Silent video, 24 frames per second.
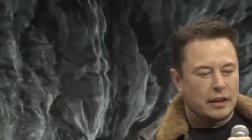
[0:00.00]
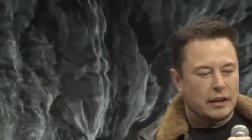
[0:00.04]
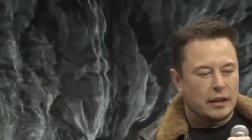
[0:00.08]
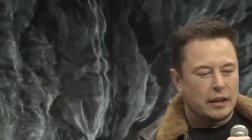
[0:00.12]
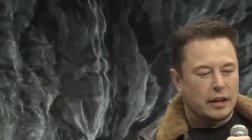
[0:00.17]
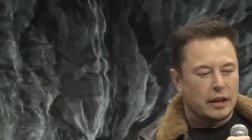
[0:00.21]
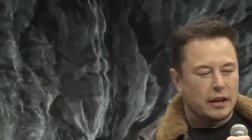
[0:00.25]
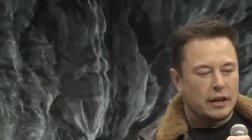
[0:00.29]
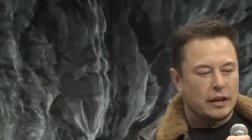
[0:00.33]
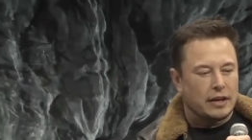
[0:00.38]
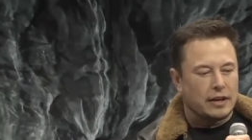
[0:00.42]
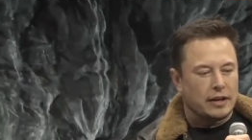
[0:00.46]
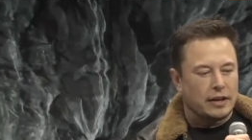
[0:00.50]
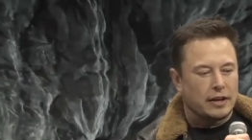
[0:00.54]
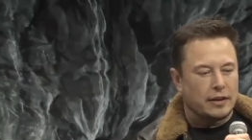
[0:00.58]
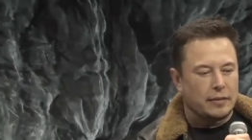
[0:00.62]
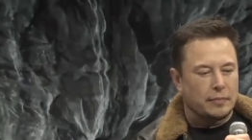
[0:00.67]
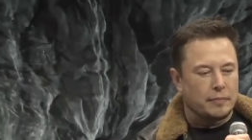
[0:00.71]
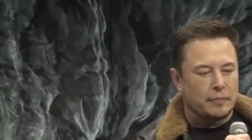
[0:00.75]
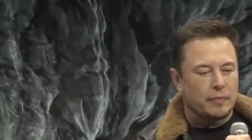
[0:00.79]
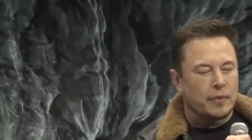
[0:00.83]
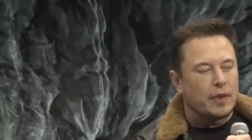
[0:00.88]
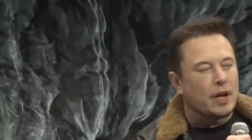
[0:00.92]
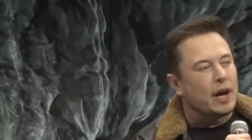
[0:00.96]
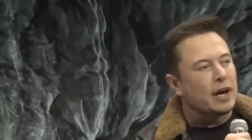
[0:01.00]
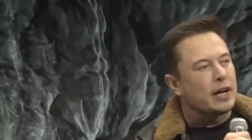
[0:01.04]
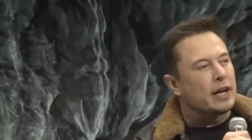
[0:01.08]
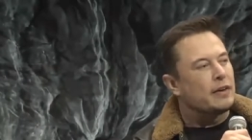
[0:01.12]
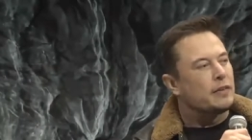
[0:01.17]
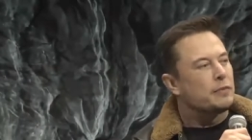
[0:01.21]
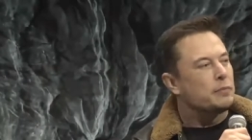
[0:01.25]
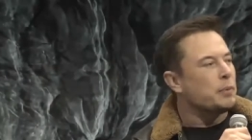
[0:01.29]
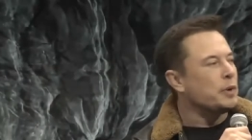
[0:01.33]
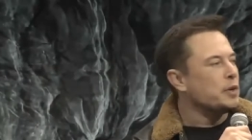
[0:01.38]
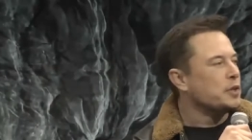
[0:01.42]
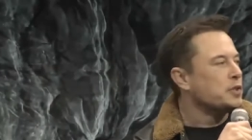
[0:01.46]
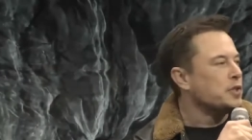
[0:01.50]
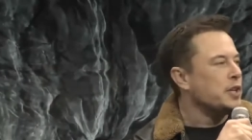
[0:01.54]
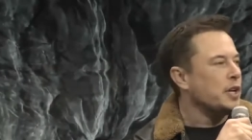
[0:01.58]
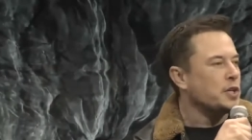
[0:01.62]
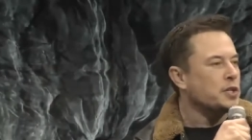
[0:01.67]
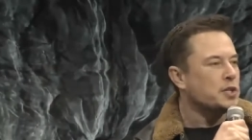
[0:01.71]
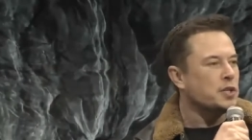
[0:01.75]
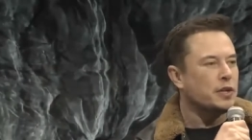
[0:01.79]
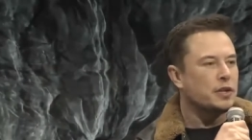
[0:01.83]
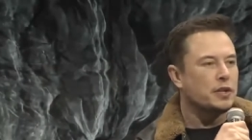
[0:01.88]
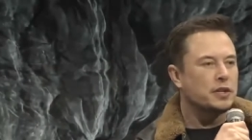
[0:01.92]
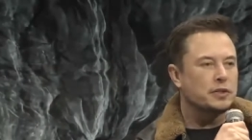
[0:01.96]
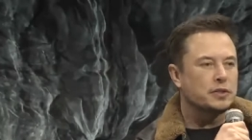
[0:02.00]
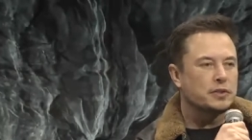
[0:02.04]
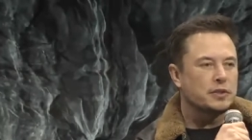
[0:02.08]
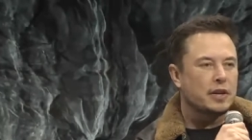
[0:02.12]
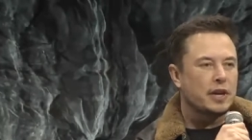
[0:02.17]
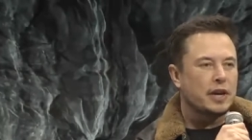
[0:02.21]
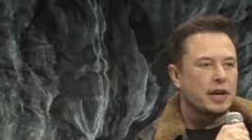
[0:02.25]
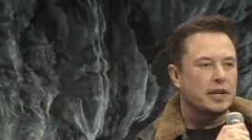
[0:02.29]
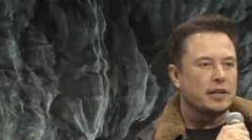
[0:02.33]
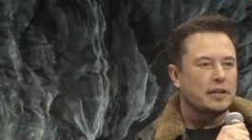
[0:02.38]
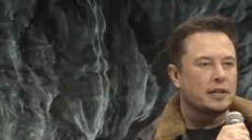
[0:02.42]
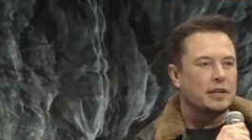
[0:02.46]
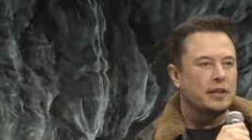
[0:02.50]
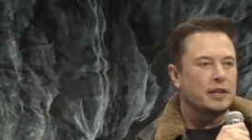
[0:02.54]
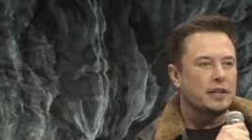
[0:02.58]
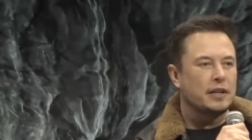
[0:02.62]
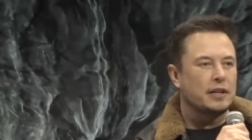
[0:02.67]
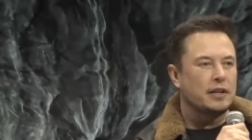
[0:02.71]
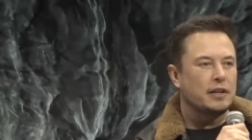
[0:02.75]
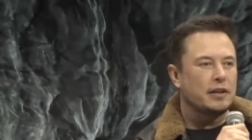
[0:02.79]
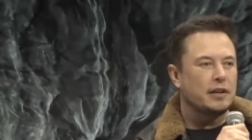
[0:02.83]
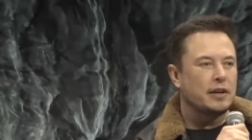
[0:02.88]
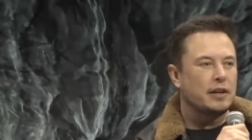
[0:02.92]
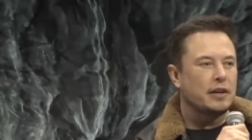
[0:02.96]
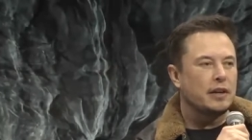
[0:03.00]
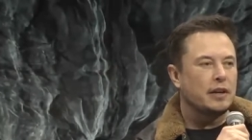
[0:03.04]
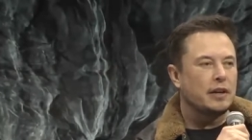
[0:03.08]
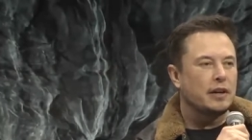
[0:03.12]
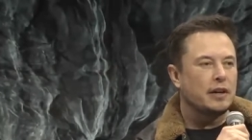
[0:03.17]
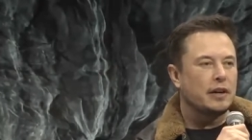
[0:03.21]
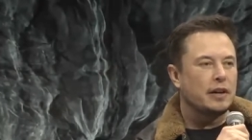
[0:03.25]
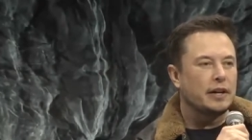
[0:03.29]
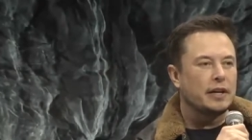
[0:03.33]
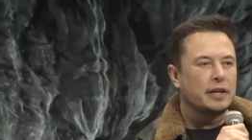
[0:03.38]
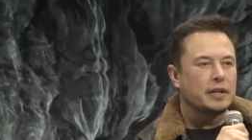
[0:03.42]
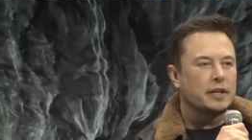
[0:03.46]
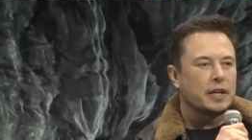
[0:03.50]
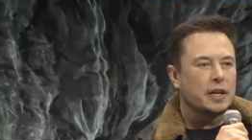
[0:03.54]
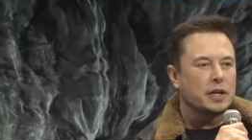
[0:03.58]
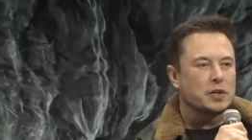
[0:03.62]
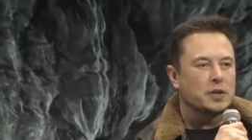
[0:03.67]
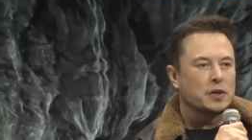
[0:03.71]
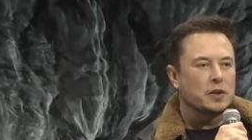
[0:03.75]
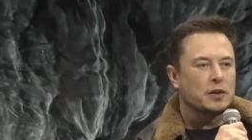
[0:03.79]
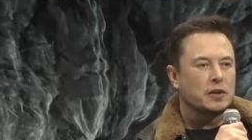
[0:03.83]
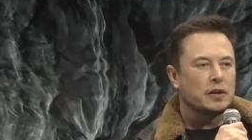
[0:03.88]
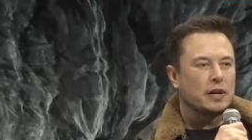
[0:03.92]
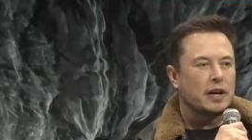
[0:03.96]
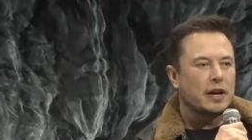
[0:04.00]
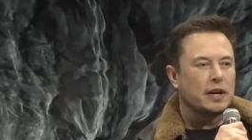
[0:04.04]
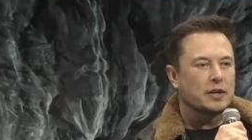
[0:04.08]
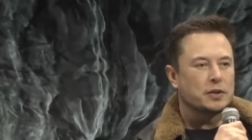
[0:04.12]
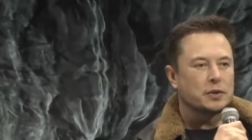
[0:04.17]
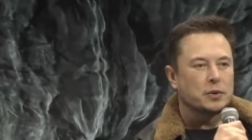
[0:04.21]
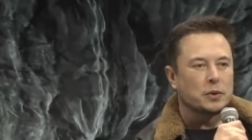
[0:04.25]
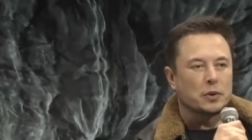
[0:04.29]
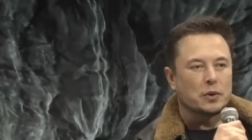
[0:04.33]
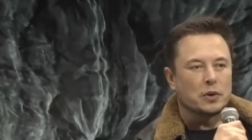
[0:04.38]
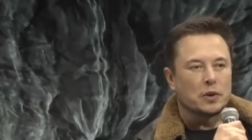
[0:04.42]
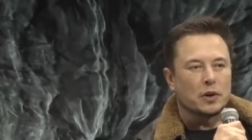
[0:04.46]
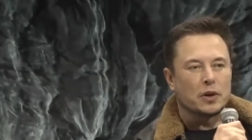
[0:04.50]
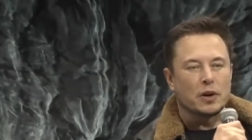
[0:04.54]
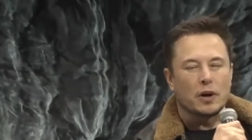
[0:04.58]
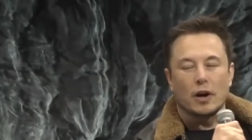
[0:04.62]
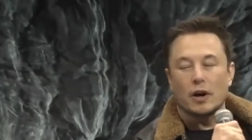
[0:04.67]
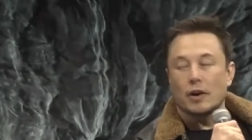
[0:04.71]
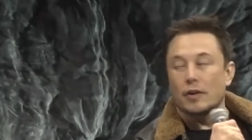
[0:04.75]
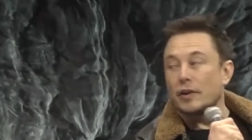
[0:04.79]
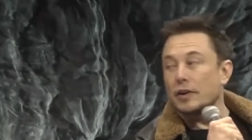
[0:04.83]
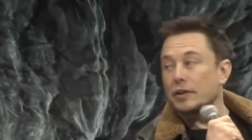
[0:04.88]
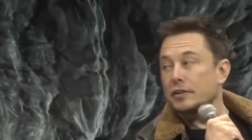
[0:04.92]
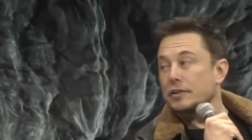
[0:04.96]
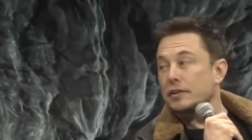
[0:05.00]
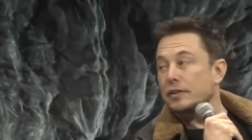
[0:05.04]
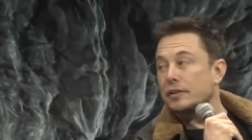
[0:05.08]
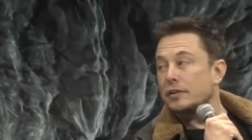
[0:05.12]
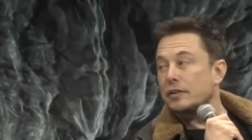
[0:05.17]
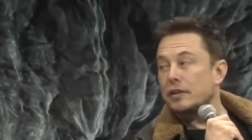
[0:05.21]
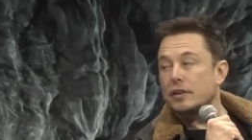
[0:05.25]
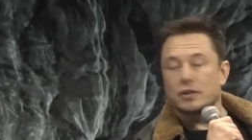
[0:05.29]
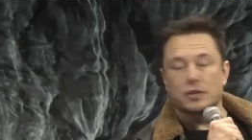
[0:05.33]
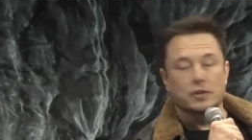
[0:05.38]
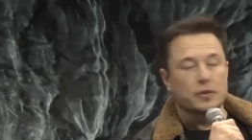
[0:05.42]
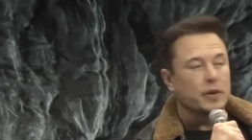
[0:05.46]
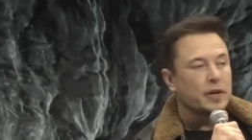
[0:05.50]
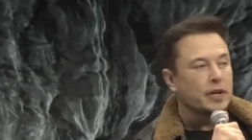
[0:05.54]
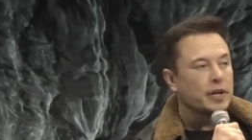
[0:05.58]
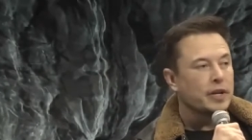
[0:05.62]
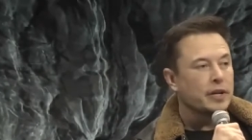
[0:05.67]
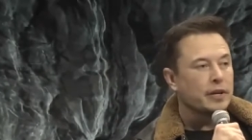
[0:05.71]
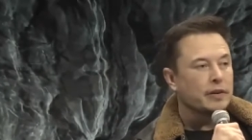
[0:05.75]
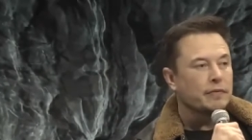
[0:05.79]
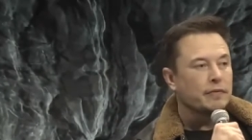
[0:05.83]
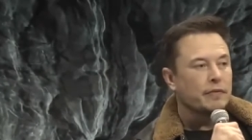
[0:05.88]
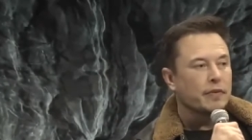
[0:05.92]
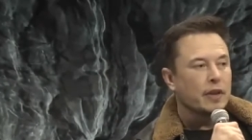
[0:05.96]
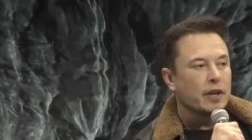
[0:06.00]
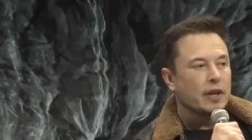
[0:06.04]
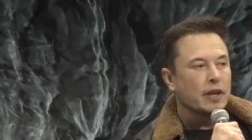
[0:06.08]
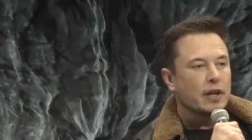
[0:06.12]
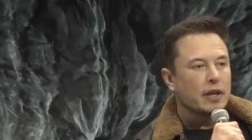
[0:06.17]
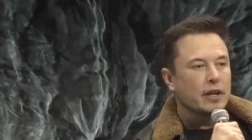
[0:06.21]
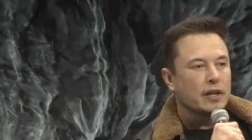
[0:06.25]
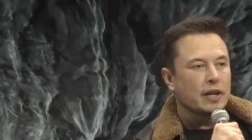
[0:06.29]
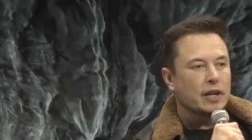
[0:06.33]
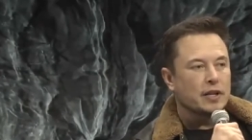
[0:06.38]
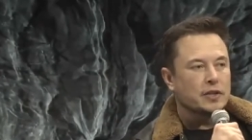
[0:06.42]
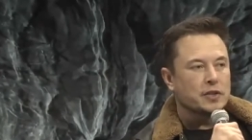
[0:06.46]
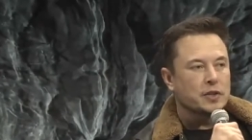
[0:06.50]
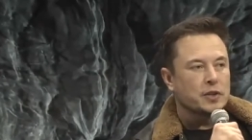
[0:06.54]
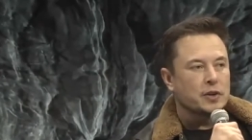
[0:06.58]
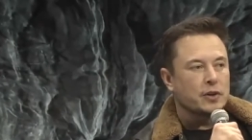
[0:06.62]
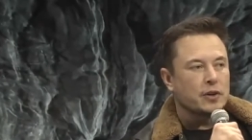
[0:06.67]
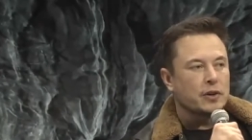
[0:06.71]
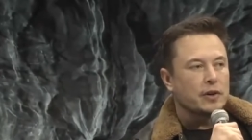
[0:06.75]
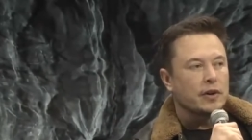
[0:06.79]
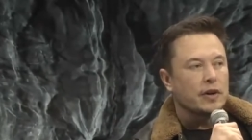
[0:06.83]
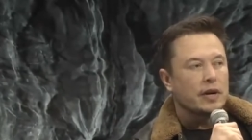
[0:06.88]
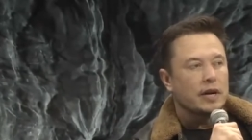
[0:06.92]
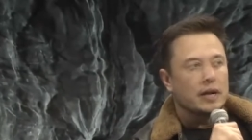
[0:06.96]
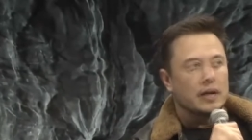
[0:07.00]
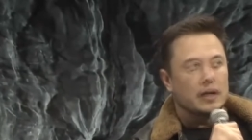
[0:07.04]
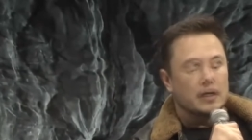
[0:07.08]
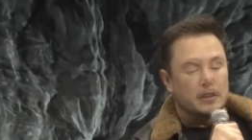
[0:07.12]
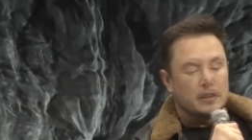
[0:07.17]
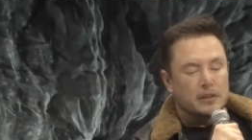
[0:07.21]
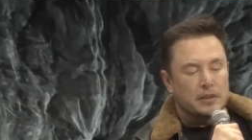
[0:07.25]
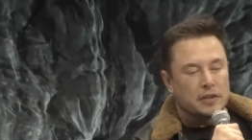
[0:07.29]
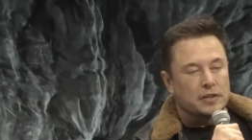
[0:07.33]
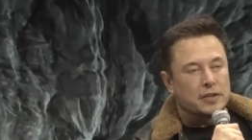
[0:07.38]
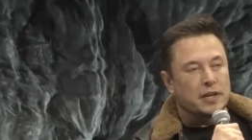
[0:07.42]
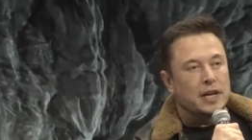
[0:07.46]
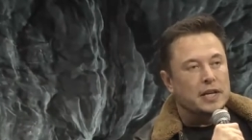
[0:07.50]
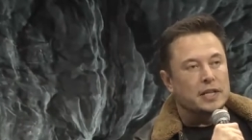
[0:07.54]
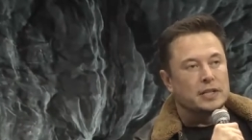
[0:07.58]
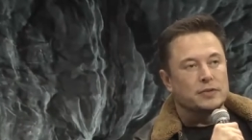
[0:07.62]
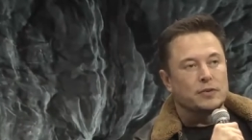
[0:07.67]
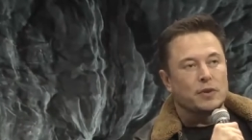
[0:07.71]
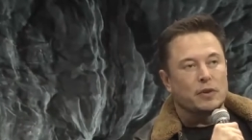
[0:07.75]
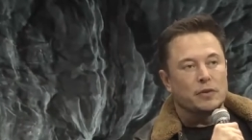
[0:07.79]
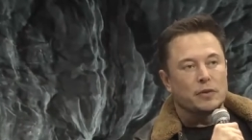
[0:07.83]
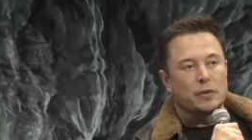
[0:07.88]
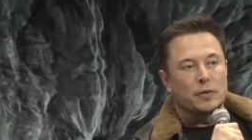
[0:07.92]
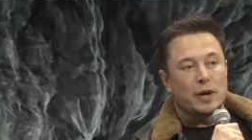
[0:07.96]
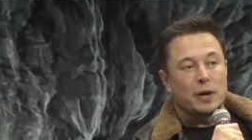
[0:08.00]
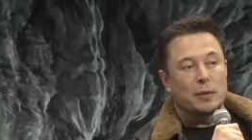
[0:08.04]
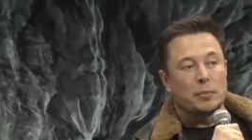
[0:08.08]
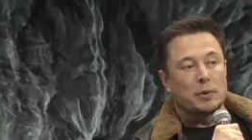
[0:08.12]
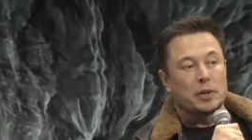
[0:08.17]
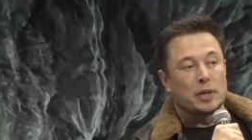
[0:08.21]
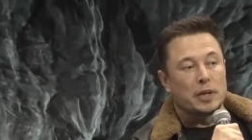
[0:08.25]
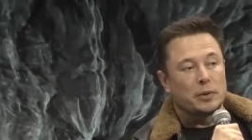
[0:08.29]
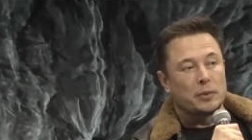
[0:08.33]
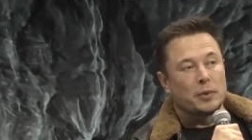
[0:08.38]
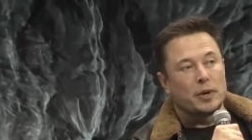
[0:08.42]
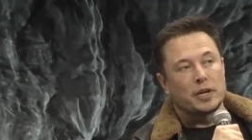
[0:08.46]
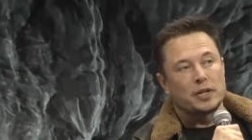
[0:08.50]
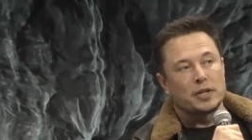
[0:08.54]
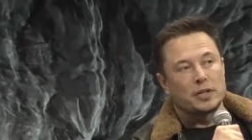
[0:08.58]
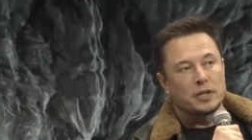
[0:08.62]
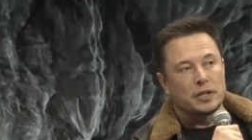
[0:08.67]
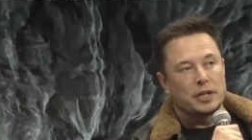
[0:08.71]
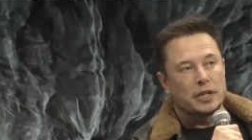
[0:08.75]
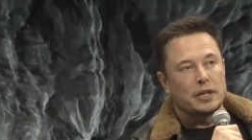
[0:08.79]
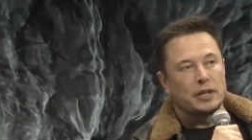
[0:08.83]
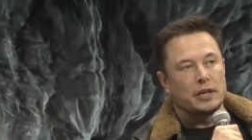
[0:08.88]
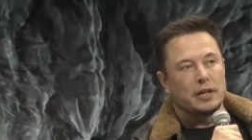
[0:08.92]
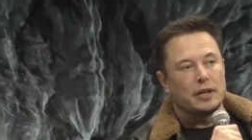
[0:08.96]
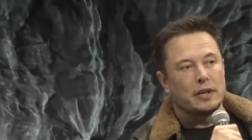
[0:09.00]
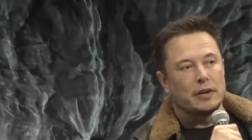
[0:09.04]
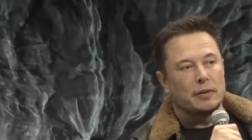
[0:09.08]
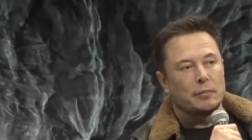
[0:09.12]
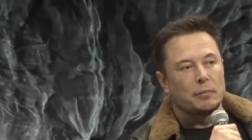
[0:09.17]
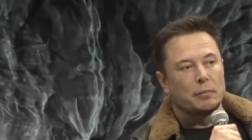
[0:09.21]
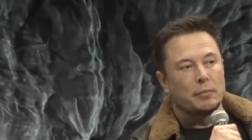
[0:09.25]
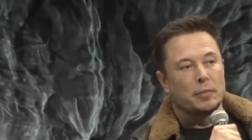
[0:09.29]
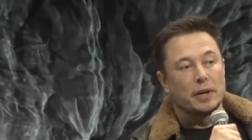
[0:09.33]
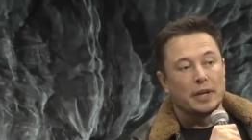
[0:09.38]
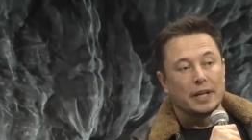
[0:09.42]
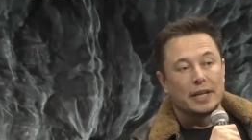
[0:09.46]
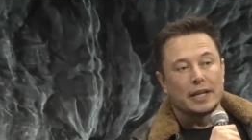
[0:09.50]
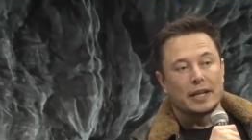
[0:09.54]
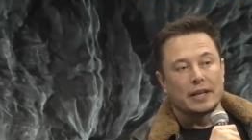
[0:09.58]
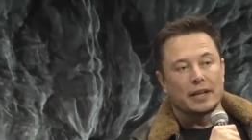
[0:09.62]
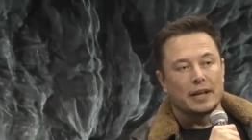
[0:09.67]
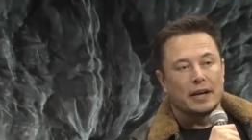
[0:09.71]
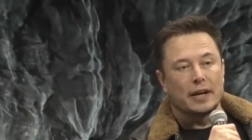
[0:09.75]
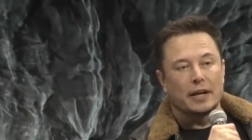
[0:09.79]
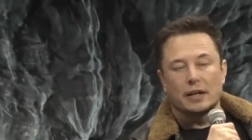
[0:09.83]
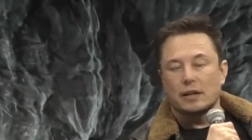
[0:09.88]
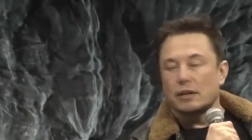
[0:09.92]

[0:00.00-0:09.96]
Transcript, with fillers: and um, I gave a presentation on this at the uh, International Astronautical Congress in Australia last year. Design is evolving rapidly. We're actually building that